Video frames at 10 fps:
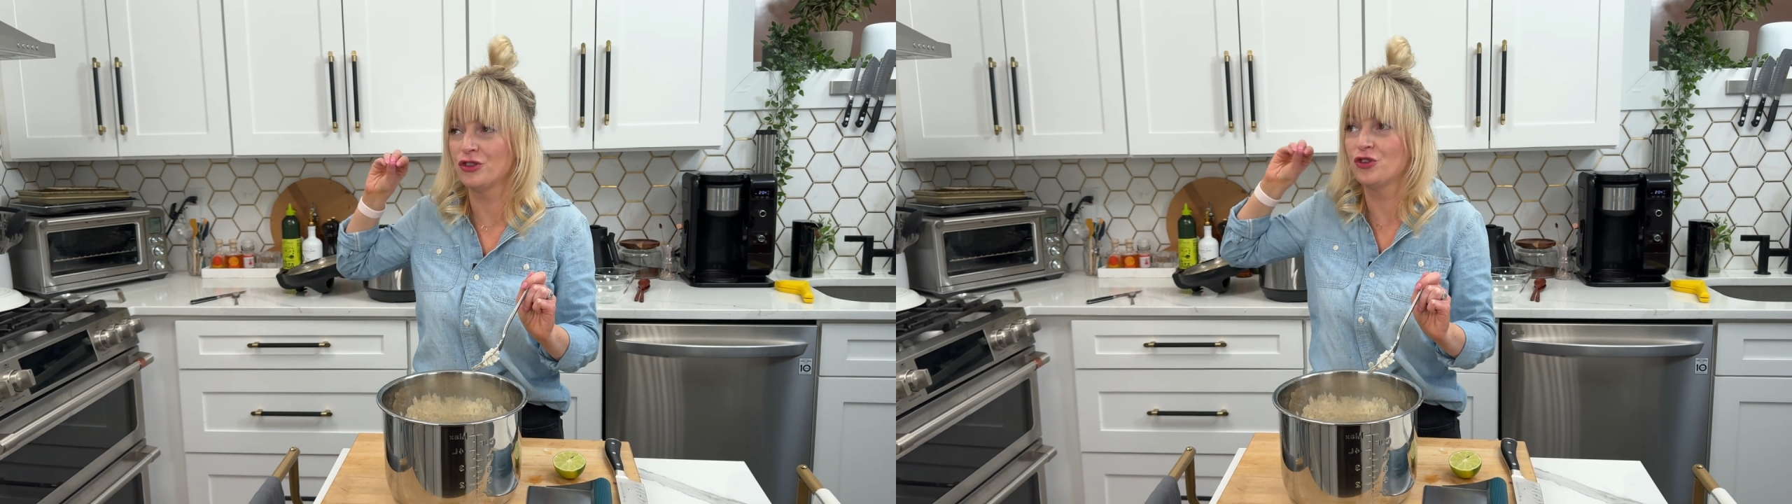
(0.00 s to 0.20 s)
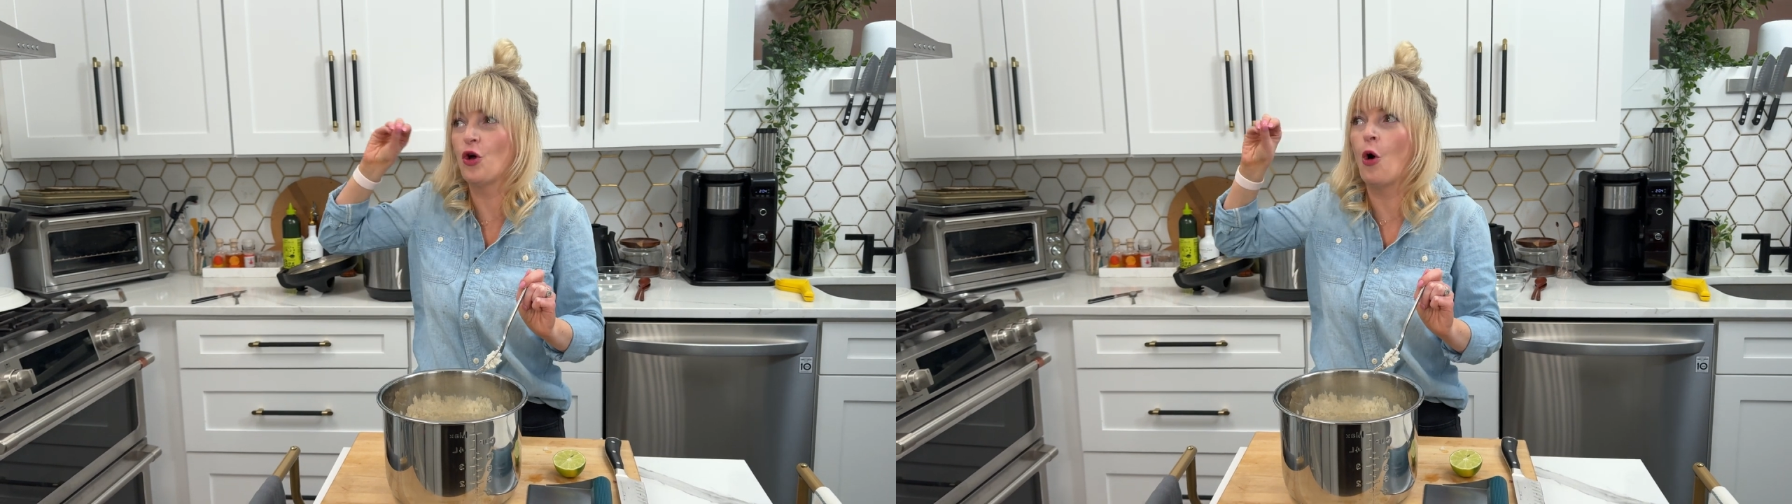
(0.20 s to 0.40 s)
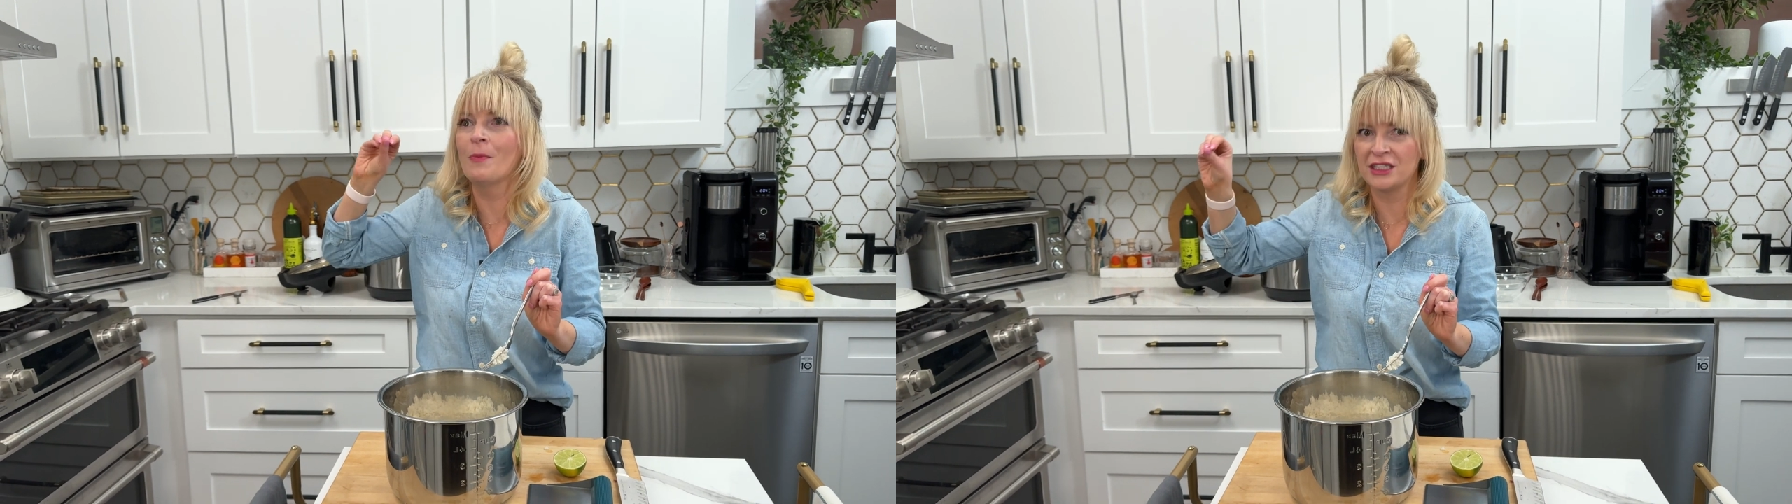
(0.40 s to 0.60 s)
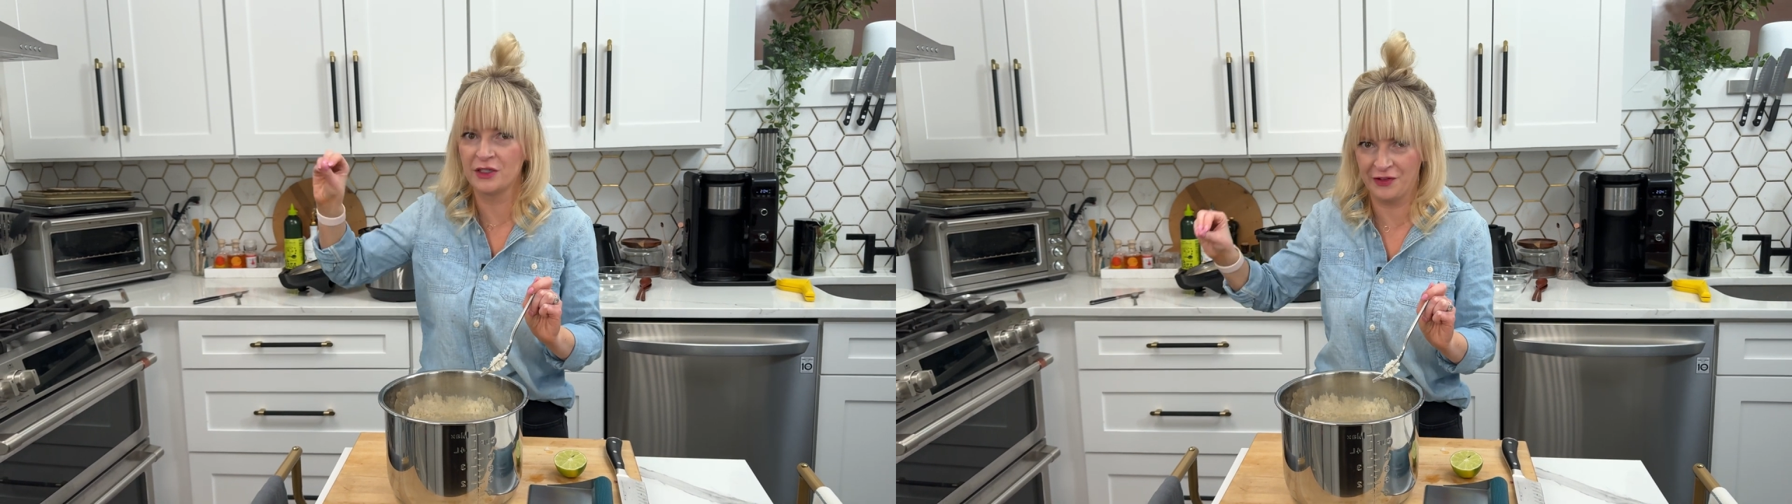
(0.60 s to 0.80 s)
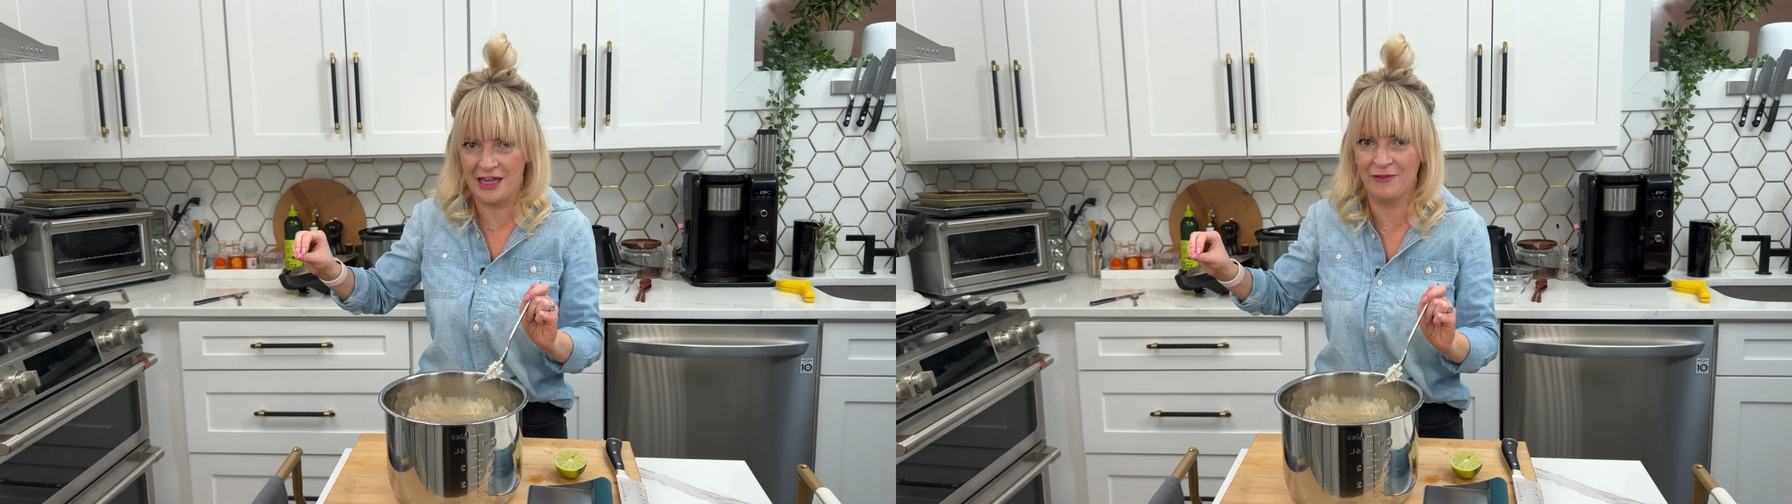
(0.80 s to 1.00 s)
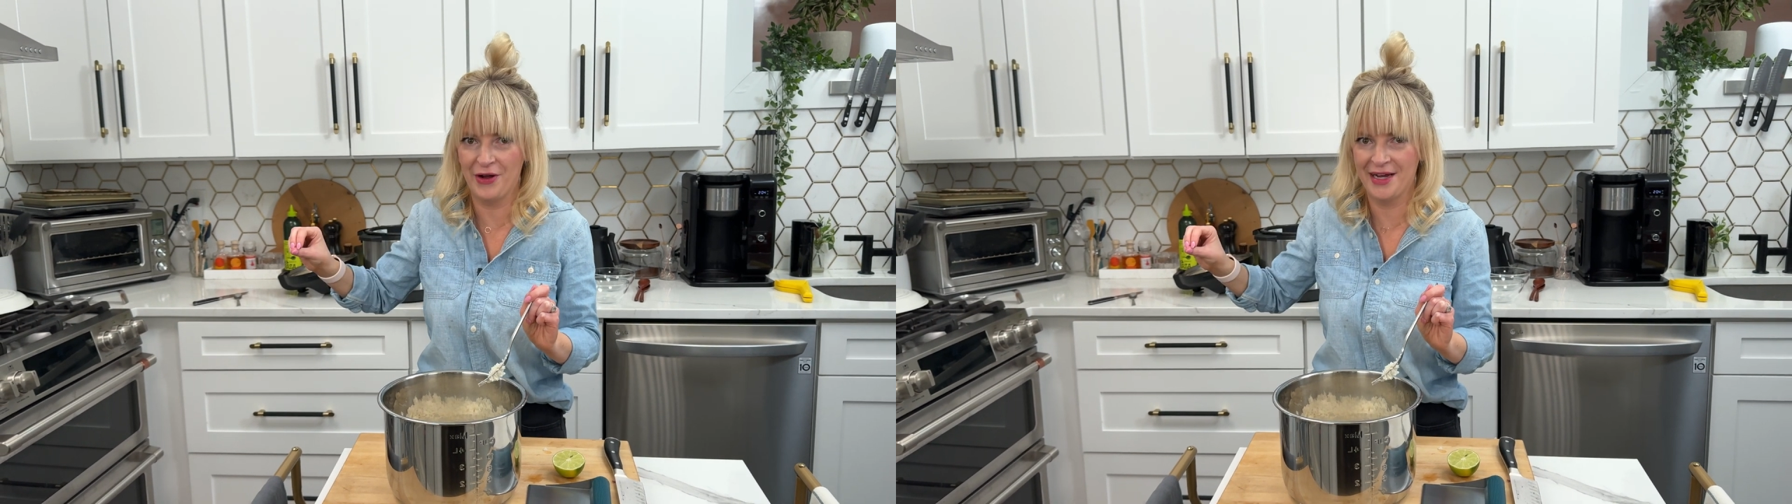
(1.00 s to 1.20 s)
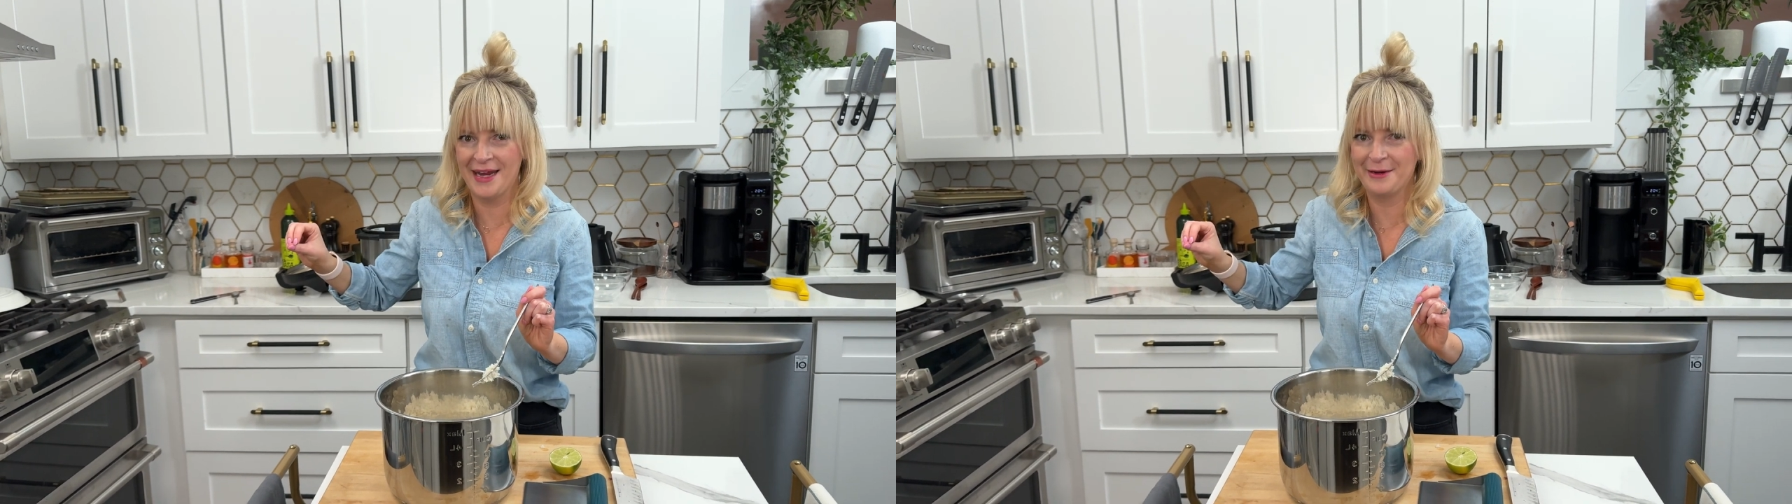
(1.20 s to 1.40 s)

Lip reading: so much flavor in it.